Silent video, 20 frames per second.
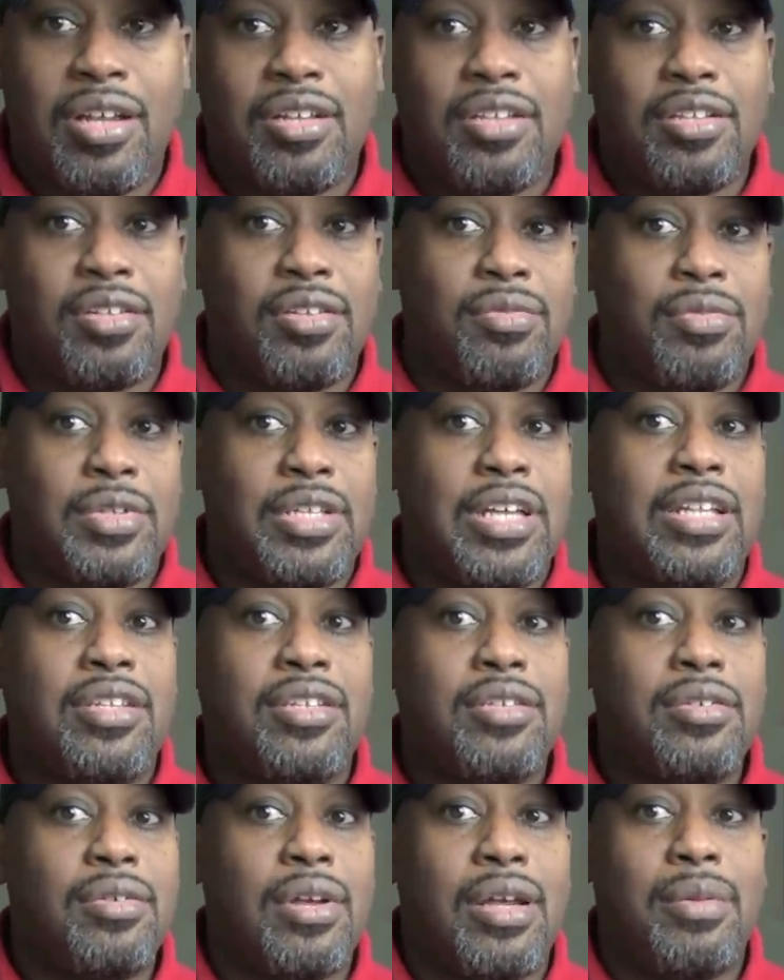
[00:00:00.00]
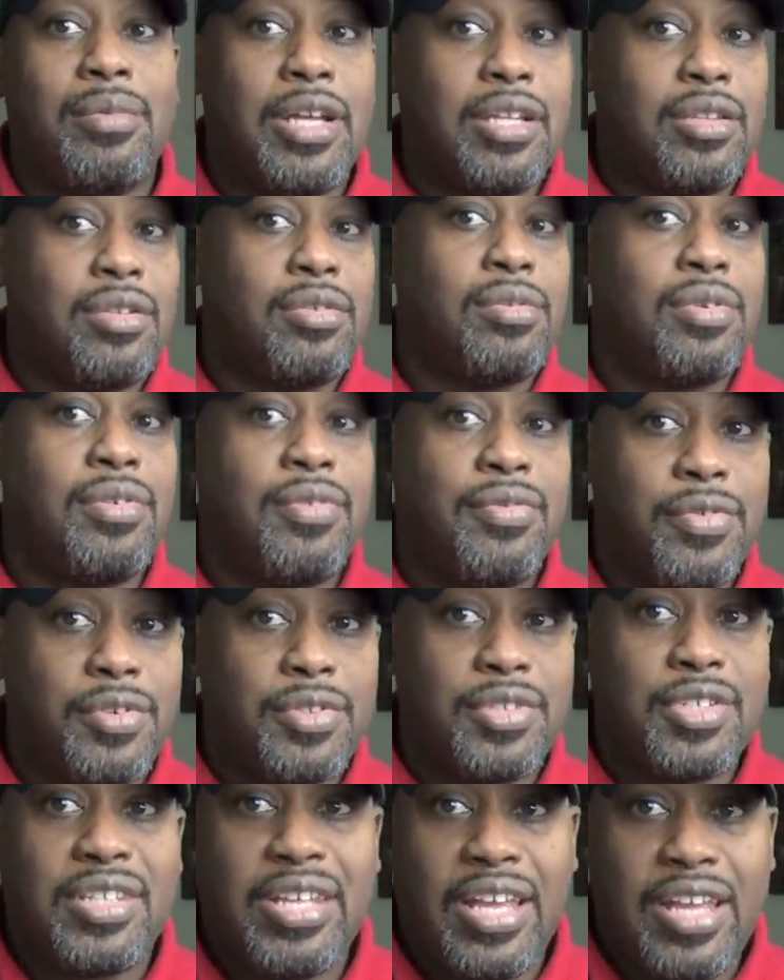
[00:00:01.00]
You know, what I do, I'm not doing for
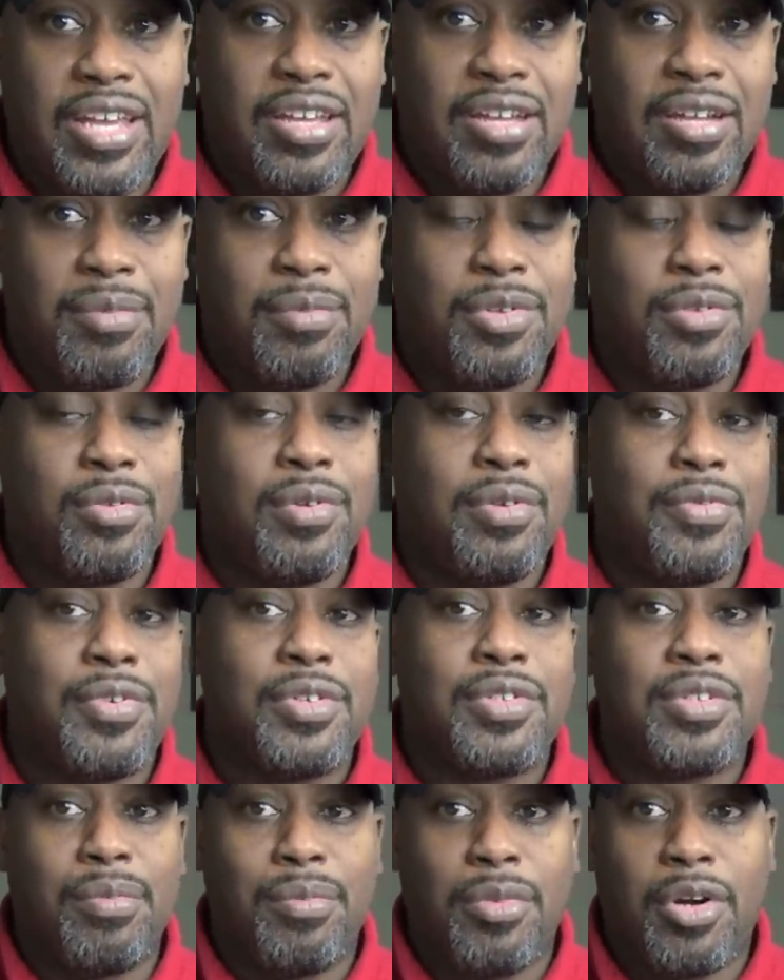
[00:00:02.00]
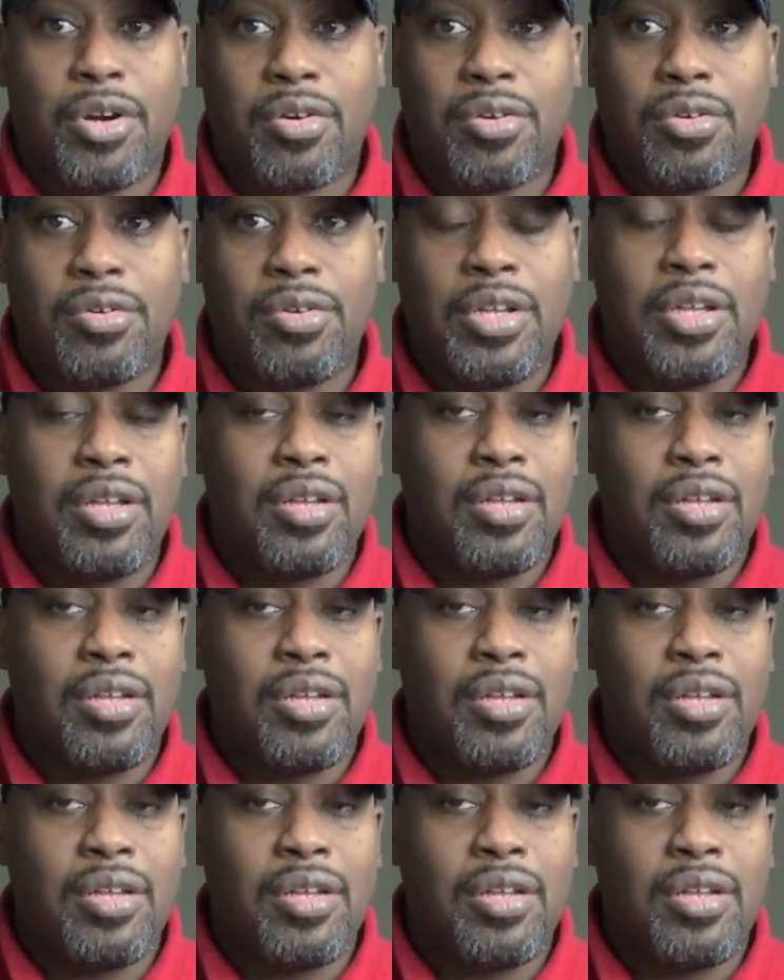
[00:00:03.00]
today. I'm doing for tomorrow.